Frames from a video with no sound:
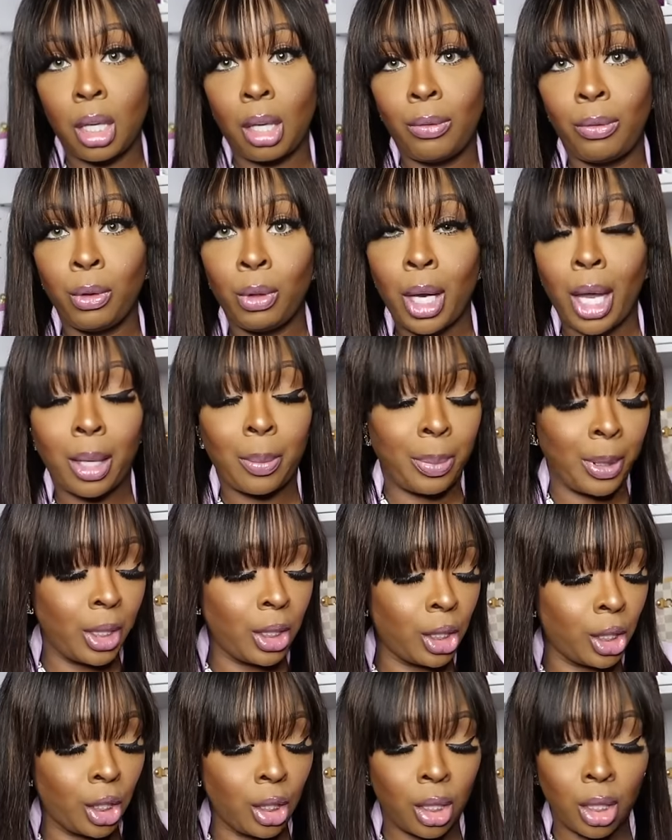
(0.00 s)
If you like pink
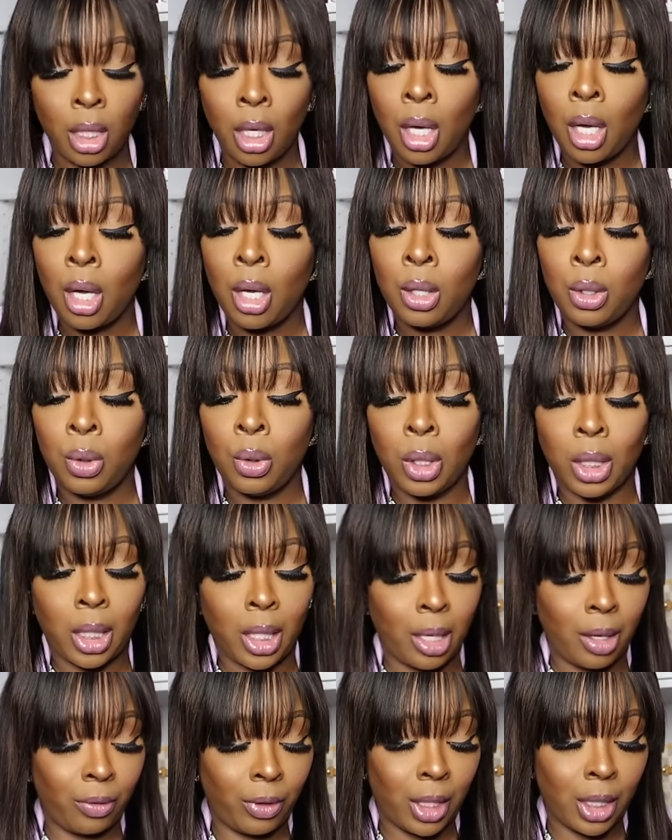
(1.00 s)
sugar, you'll
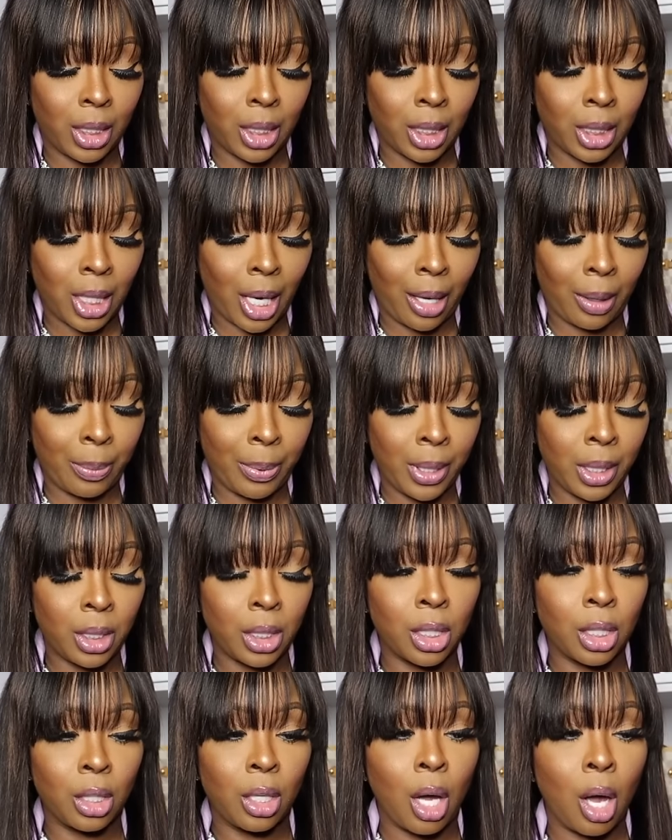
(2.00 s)
love this. It's like pink
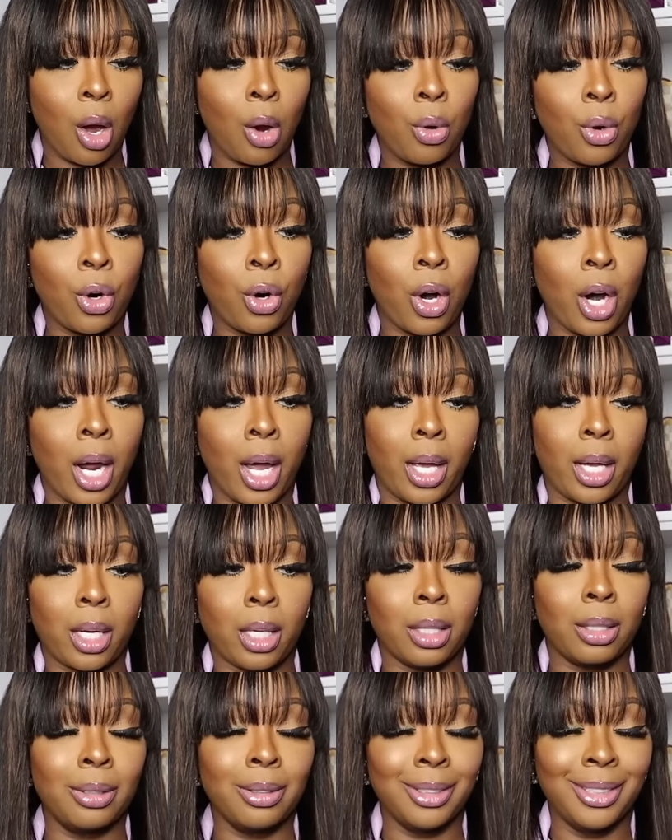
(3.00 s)
sugar on crack.
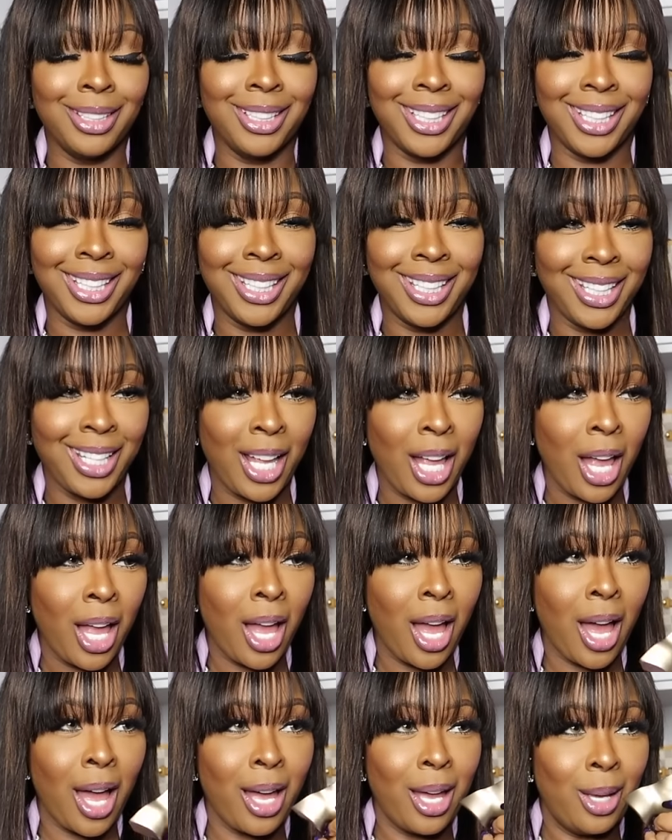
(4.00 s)

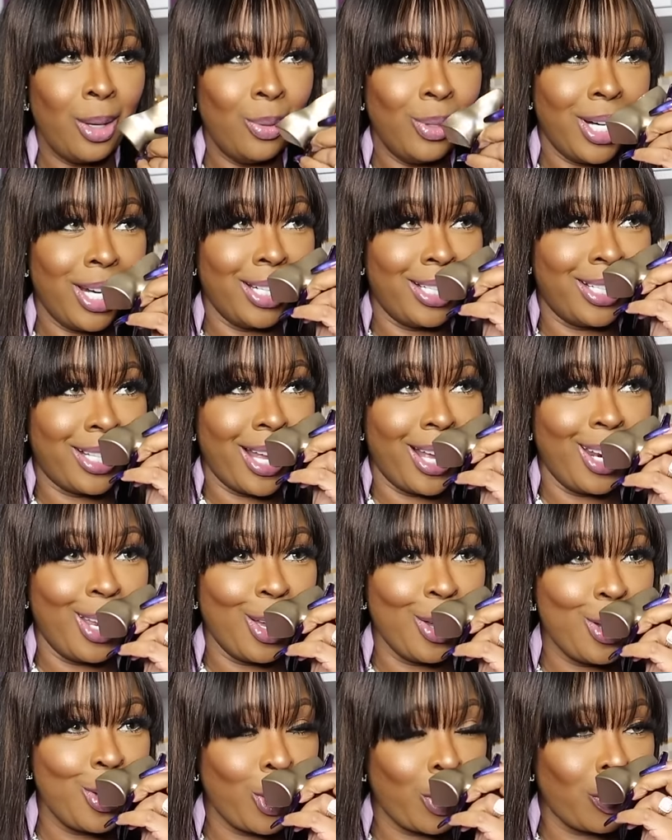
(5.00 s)
I hate when I say
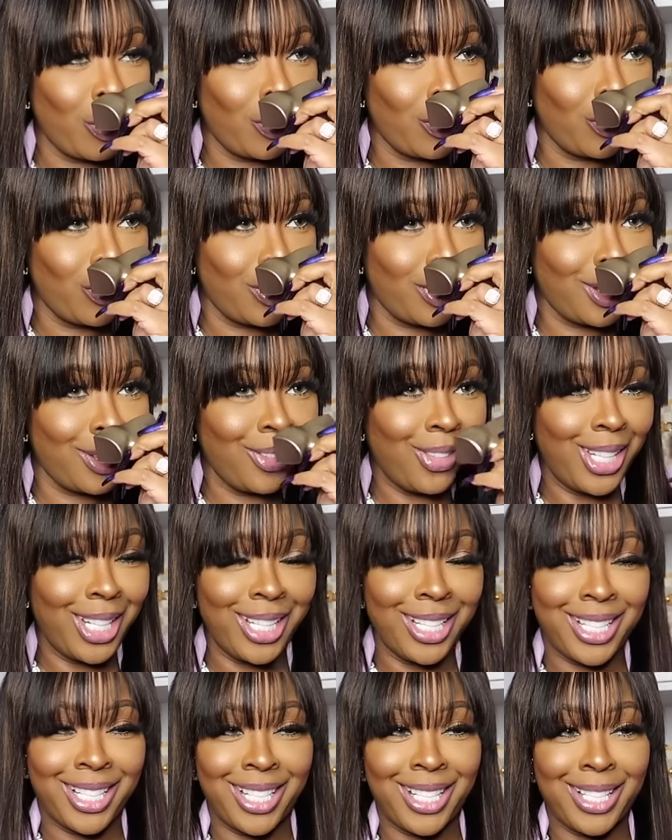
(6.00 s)
that. But
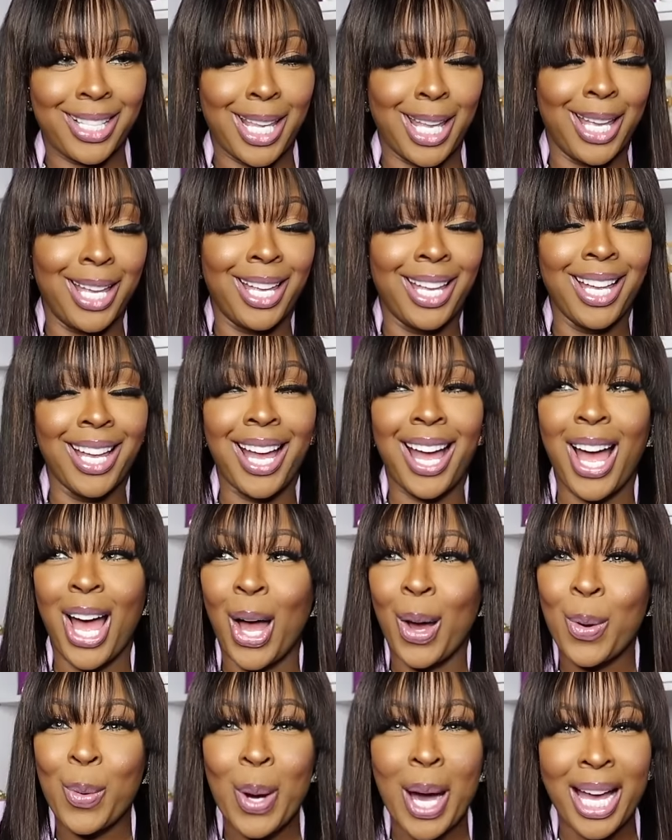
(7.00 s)
it's just,
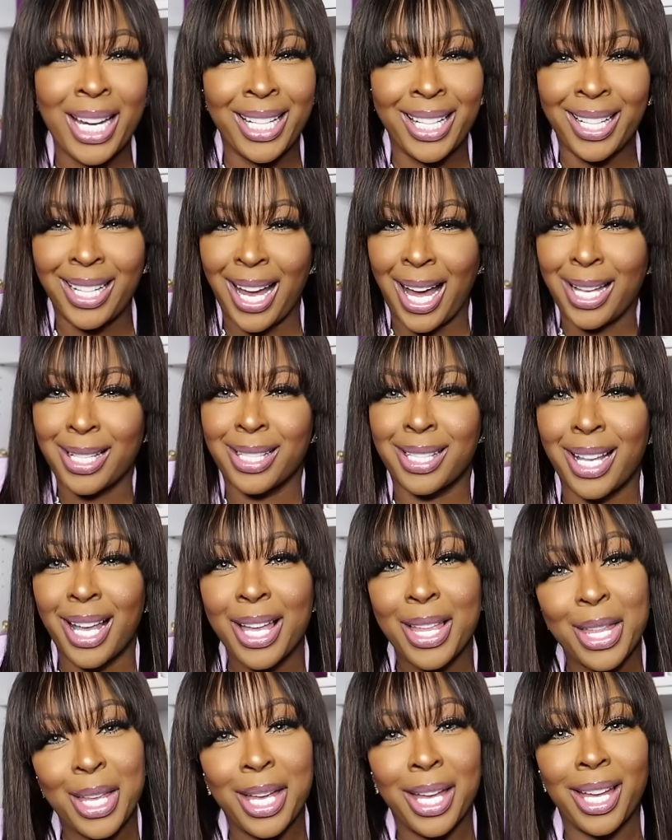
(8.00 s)
oh, why did I
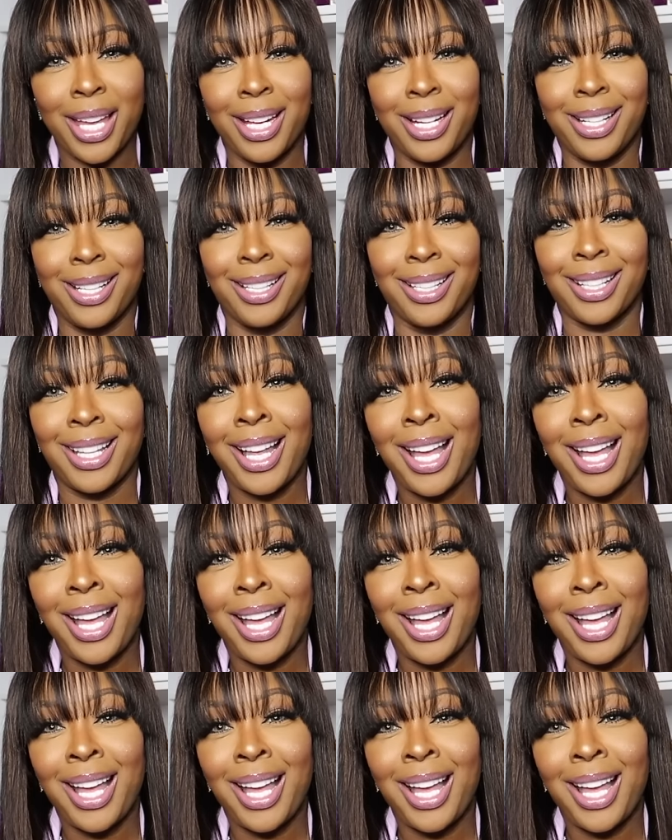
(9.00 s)
say that?